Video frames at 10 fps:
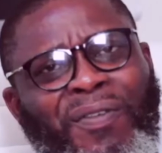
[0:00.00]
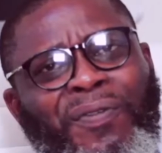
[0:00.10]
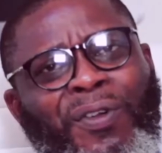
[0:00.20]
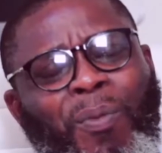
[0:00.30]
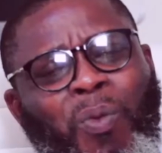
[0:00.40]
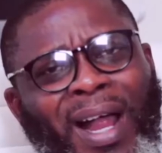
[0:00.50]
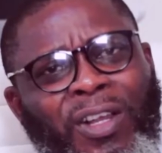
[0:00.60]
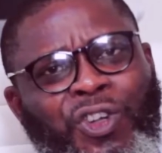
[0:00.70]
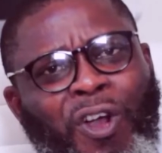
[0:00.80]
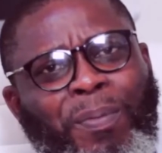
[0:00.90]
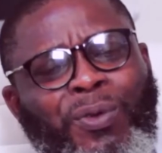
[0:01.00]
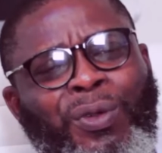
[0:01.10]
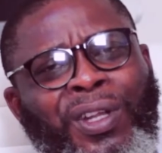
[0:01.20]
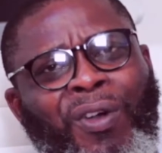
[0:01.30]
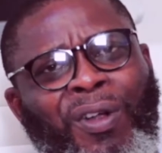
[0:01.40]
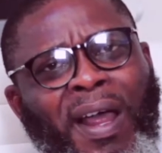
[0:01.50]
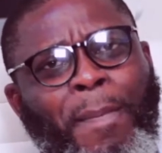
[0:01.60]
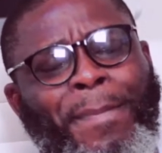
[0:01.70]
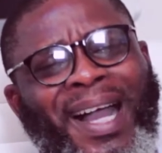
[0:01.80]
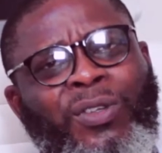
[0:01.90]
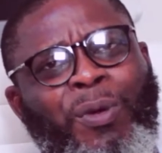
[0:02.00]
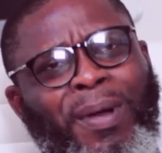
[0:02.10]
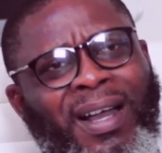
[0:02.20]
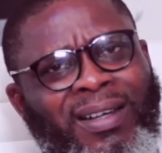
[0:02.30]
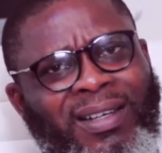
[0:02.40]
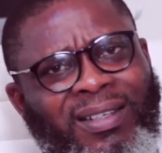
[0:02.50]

from one job to the other, back to back.